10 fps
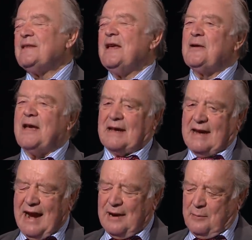Don't get
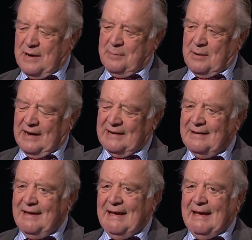carried away by it.
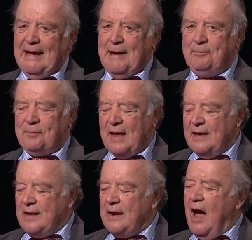Um,
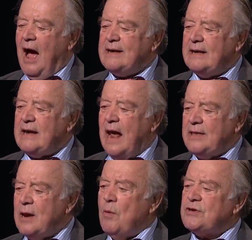no, no, I, did, I
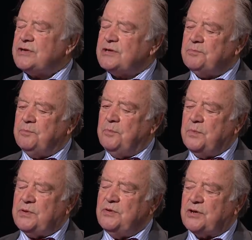think it was,
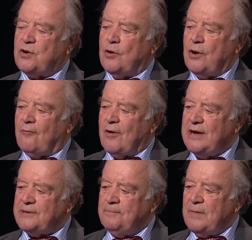to use the Cordial phrase,